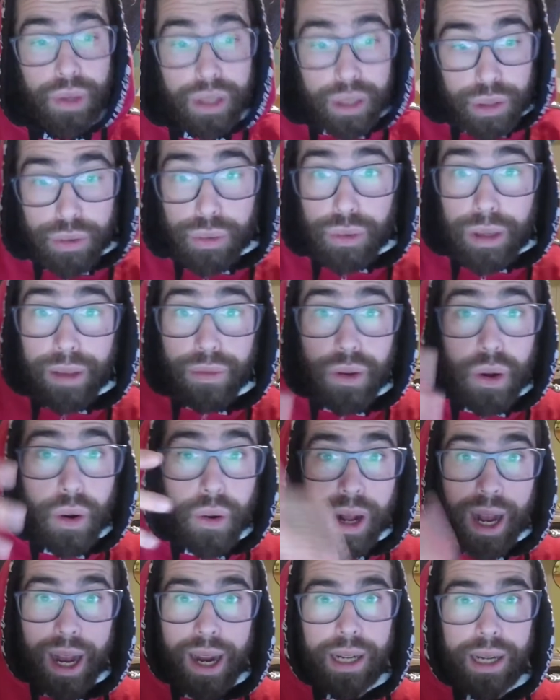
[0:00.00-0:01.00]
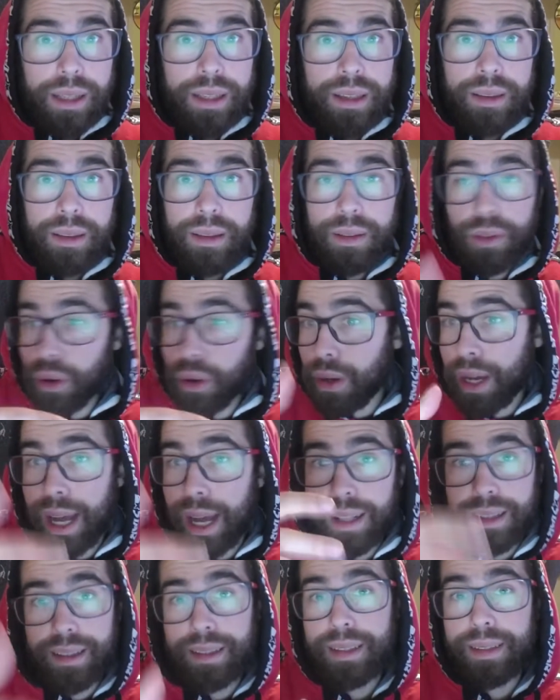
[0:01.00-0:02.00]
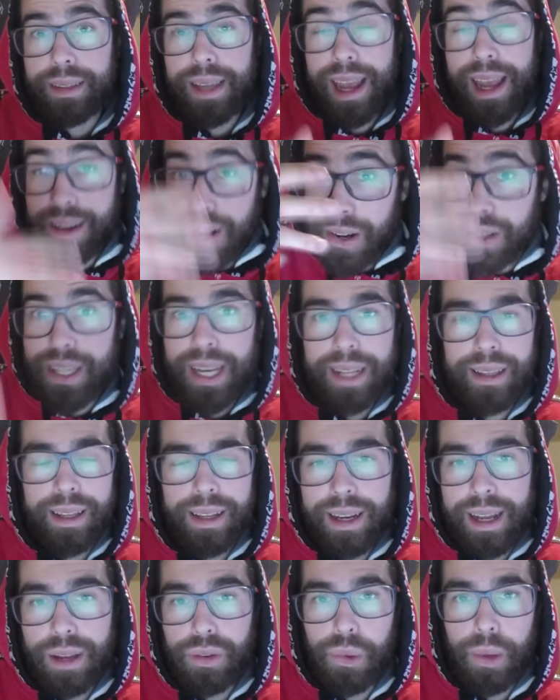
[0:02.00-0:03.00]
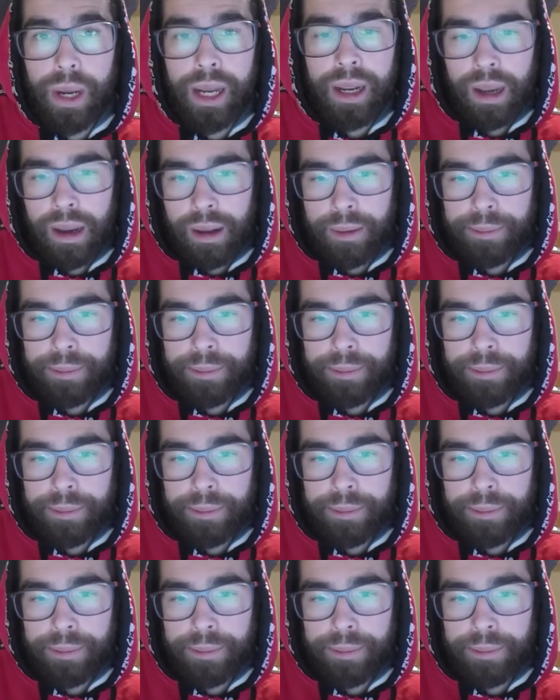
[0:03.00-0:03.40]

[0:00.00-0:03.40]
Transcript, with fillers: You give your heart, your heart energetically as well.